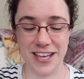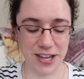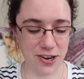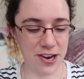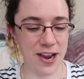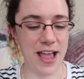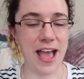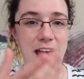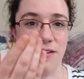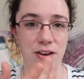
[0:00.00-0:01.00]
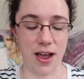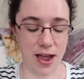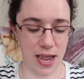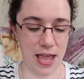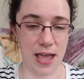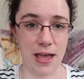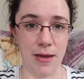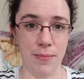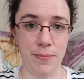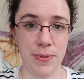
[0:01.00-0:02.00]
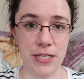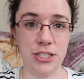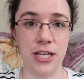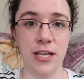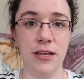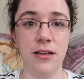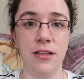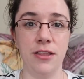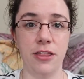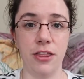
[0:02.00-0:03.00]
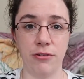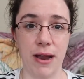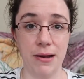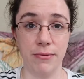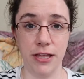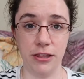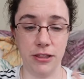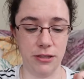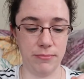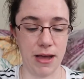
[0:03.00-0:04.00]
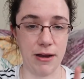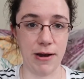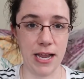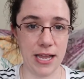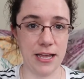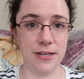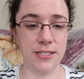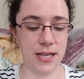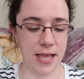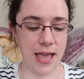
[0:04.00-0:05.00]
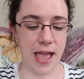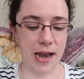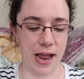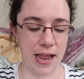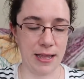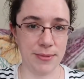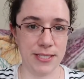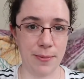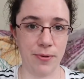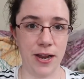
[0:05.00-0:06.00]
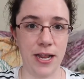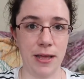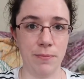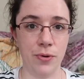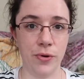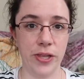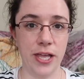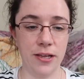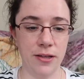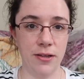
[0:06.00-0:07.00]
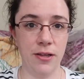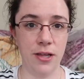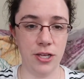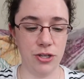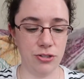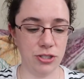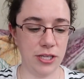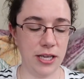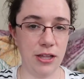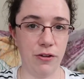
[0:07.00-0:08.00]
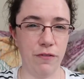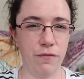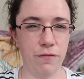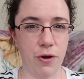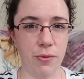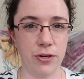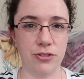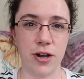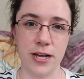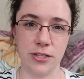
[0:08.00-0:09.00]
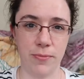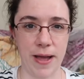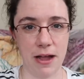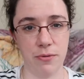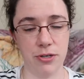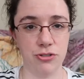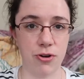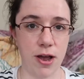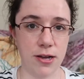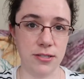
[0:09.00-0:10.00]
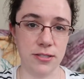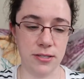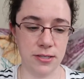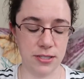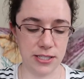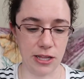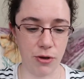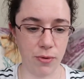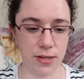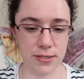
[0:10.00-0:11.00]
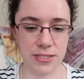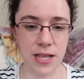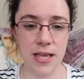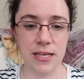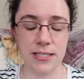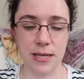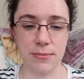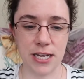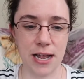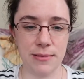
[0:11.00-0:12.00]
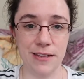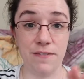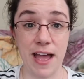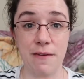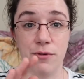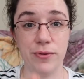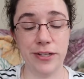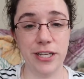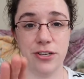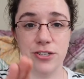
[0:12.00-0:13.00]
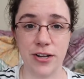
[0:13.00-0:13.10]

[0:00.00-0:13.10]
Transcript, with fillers: here, and I am pinching the thread with my right hand, and I am separating and pulling, usually either forward draws or backward draws, slow ones. Sometimes if I have a really good